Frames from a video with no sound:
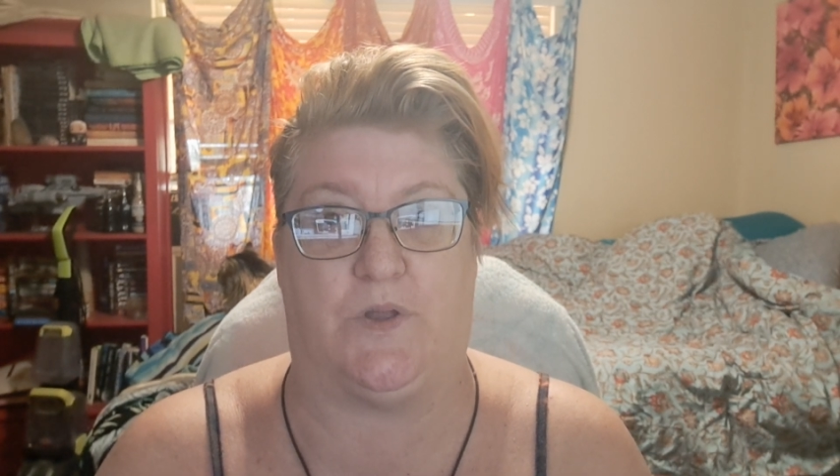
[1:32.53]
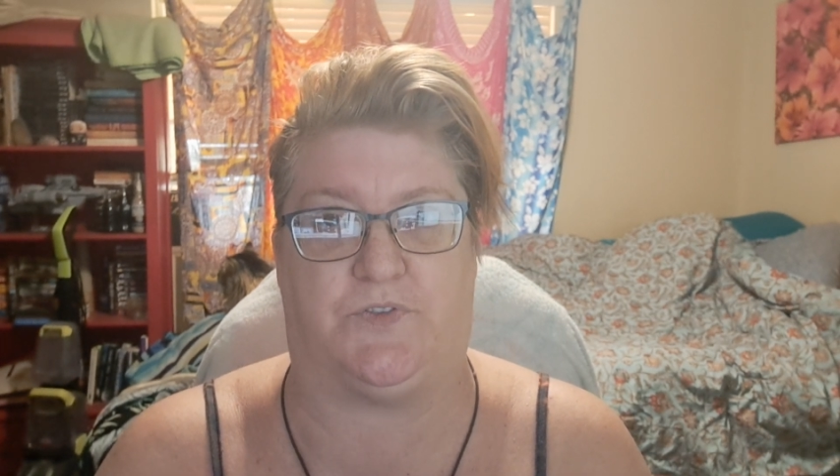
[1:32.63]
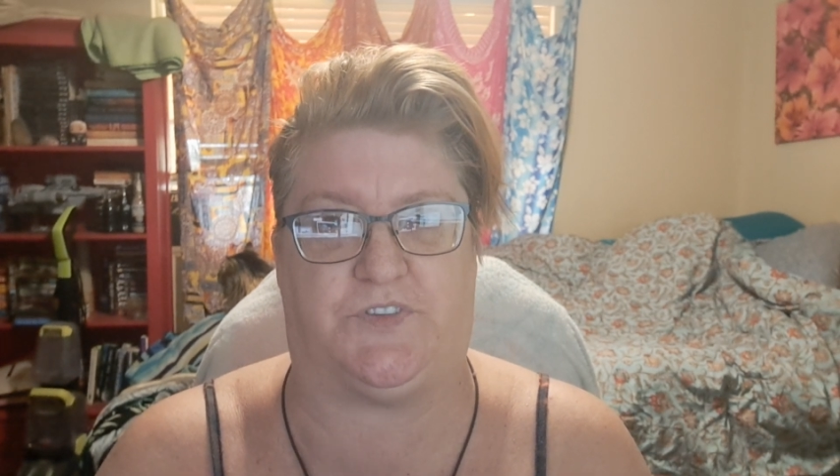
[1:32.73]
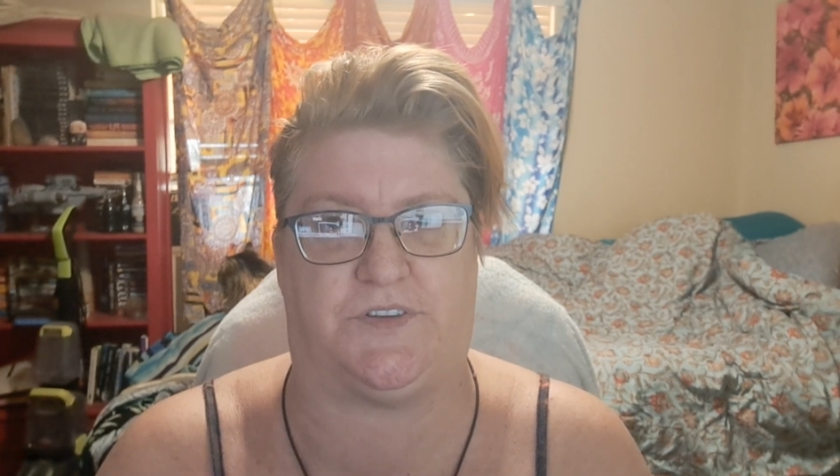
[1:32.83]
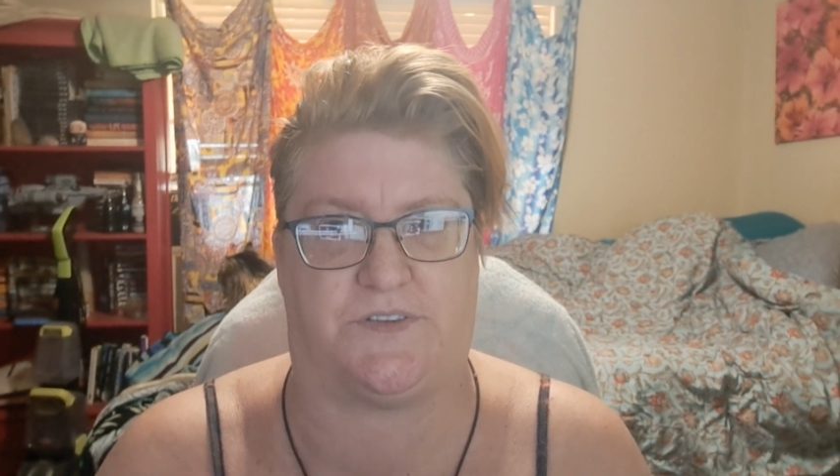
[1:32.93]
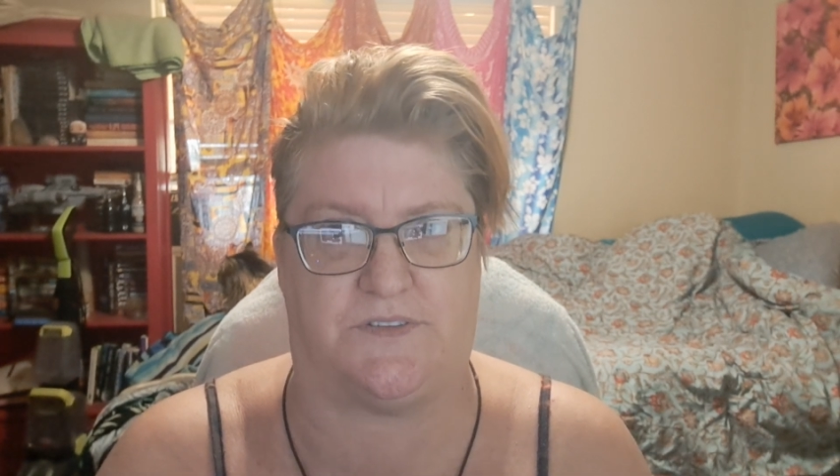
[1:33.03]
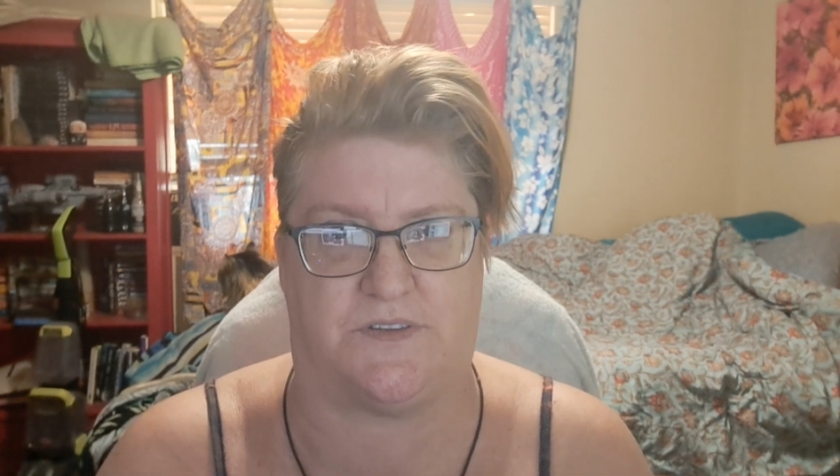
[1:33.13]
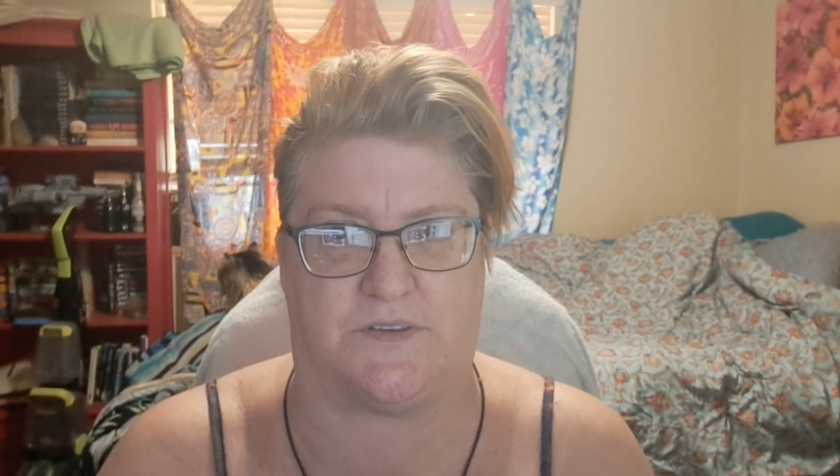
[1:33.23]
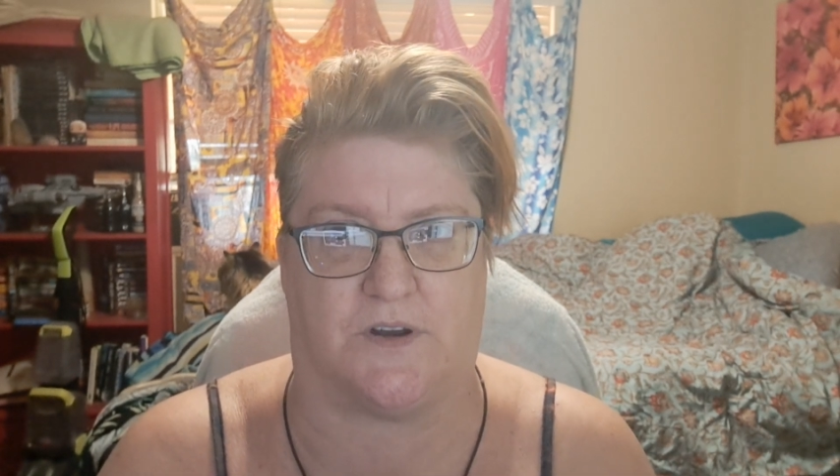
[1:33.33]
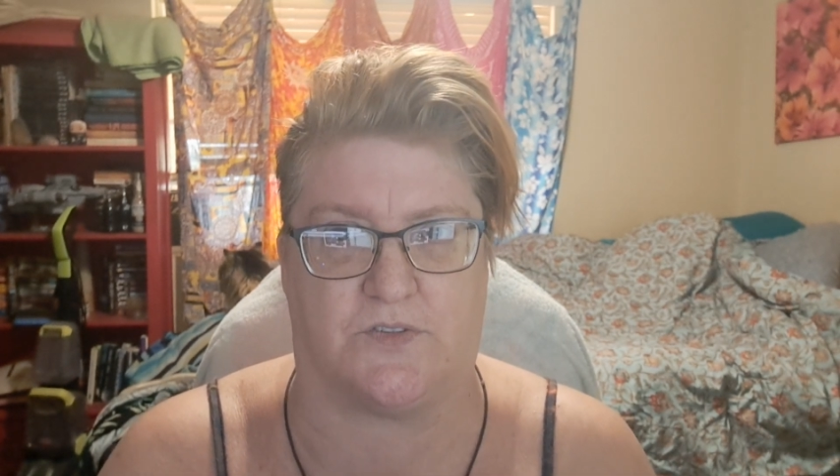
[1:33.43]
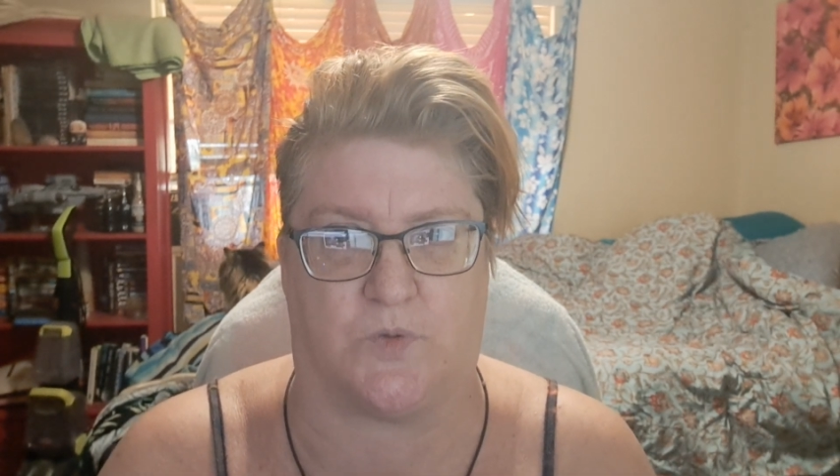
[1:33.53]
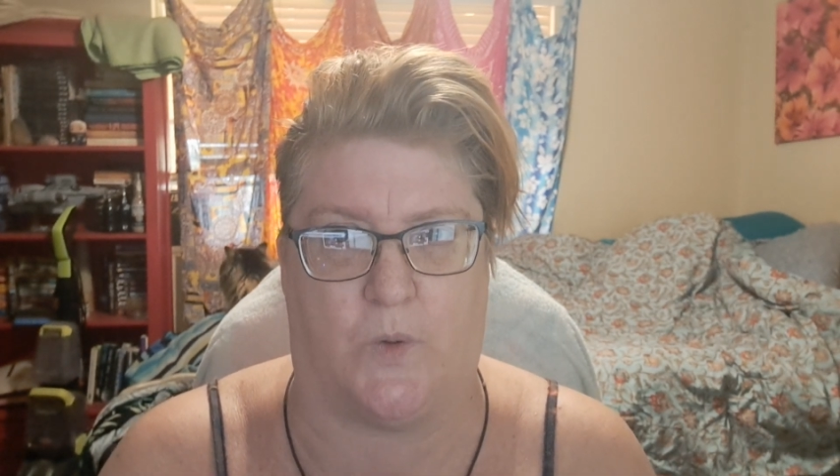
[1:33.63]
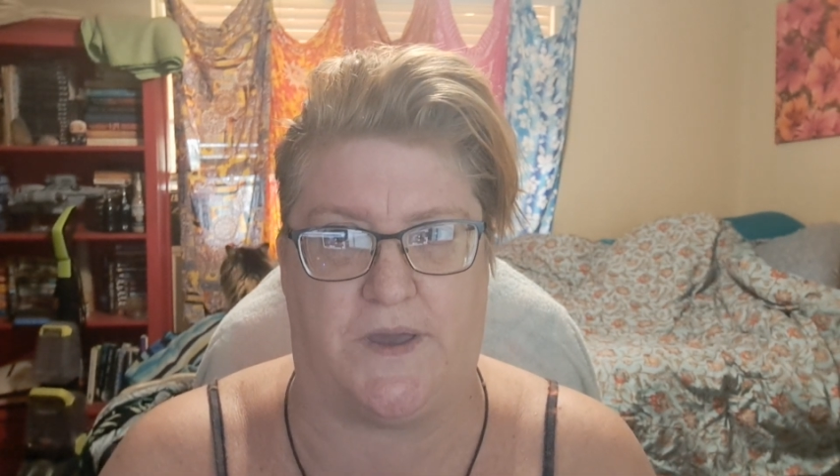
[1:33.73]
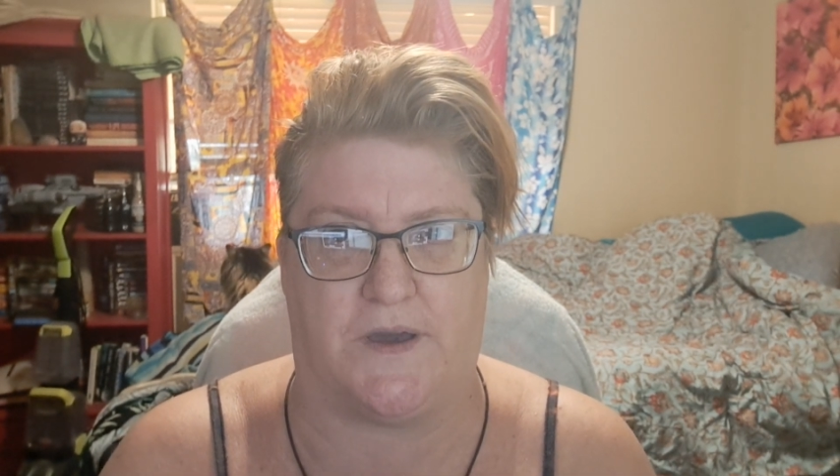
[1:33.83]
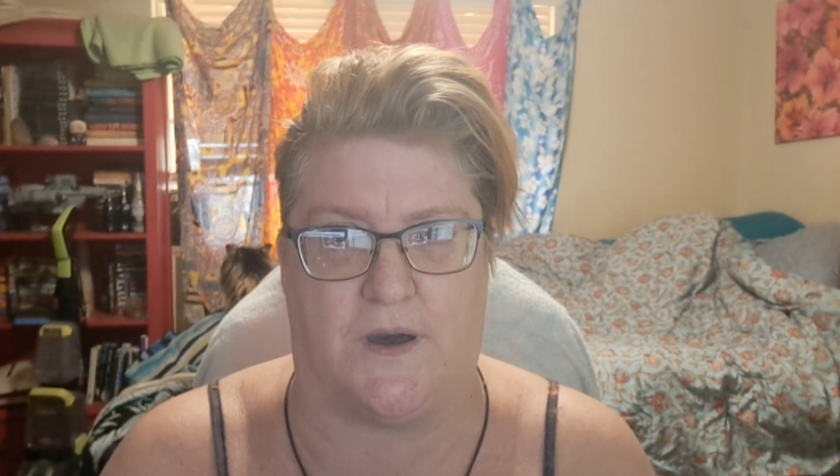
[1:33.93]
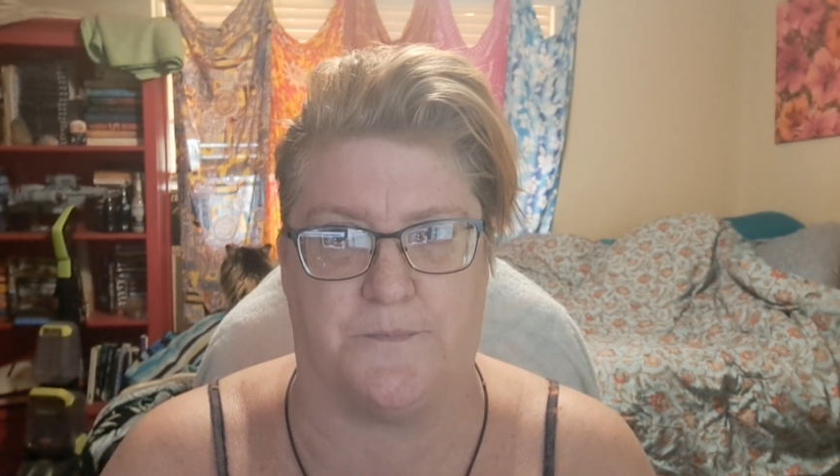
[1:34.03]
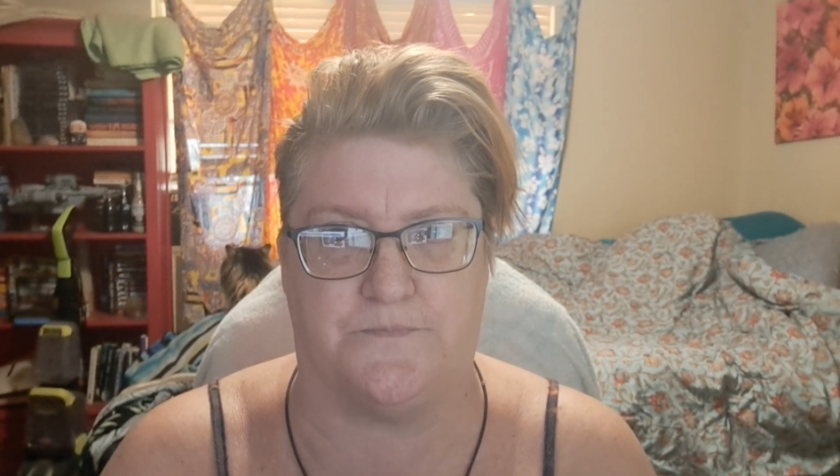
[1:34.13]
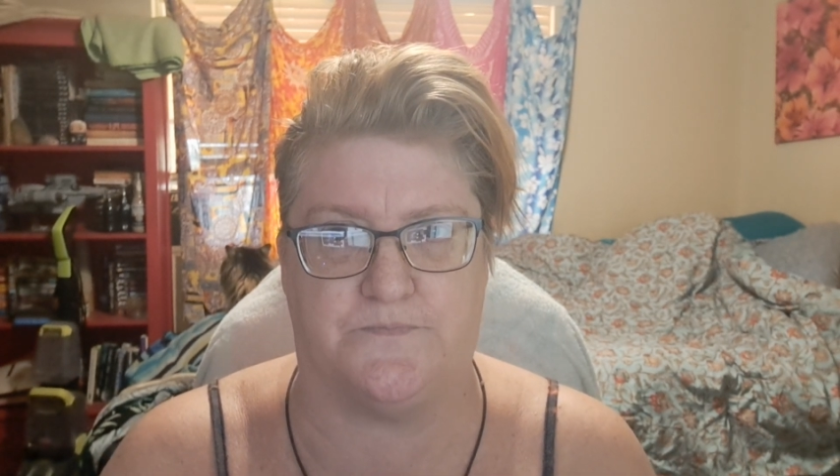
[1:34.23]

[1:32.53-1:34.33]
just as it starts to wake up,